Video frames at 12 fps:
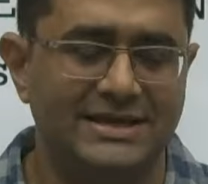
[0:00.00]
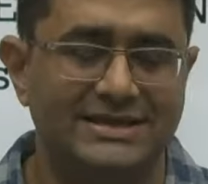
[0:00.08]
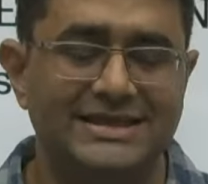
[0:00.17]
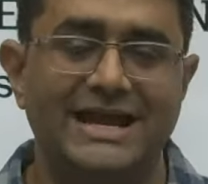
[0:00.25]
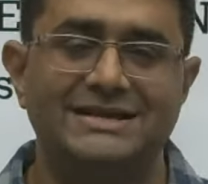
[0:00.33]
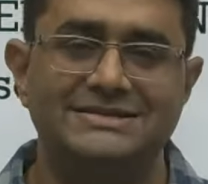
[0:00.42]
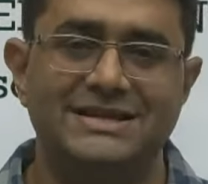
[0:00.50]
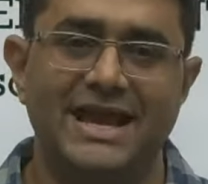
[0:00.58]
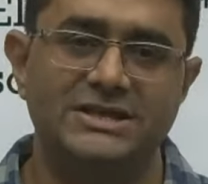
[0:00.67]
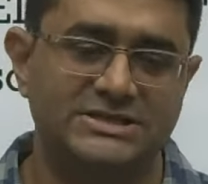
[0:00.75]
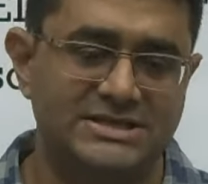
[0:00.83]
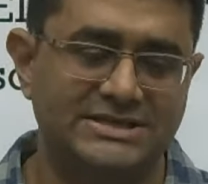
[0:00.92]
that
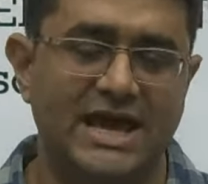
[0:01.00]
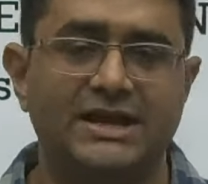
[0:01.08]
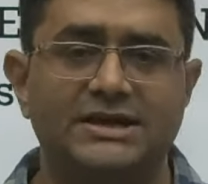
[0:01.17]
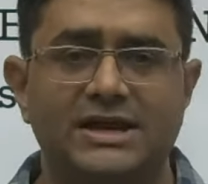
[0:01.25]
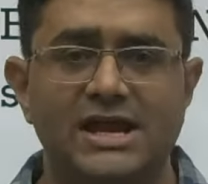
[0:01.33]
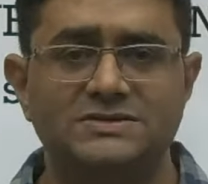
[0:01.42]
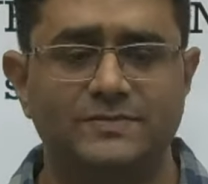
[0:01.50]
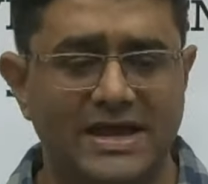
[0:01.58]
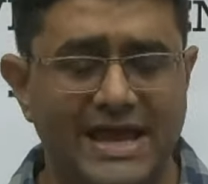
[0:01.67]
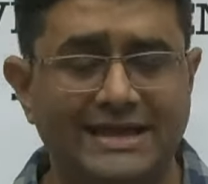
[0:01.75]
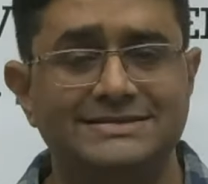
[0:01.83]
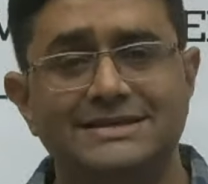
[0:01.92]
stage is characterized by
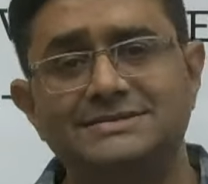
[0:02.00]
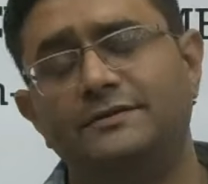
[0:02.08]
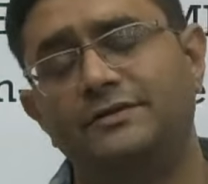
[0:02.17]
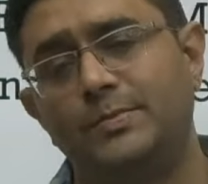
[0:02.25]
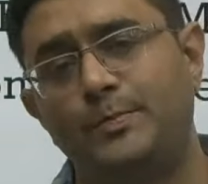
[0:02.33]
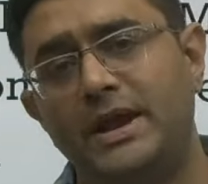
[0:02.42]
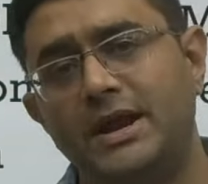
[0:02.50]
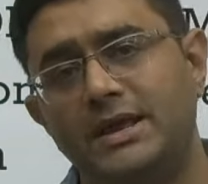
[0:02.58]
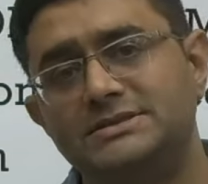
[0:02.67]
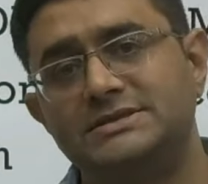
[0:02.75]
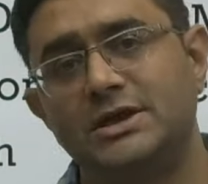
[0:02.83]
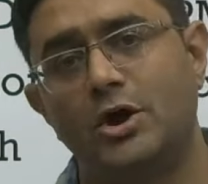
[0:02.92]
excessive
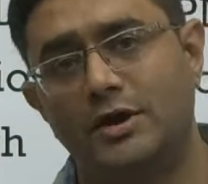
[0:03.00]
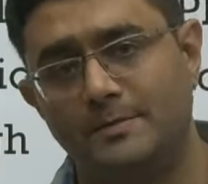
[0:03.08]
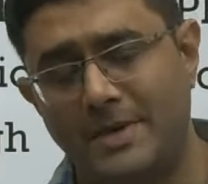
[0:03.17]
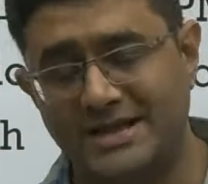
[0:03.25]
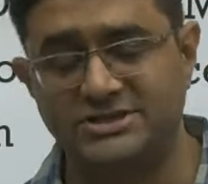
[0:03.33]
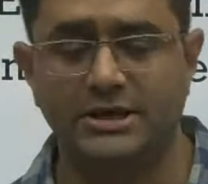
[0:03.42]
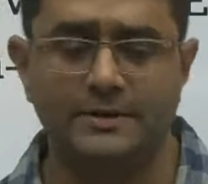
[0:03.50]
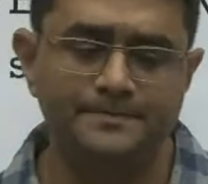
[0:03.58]
dependency on magic,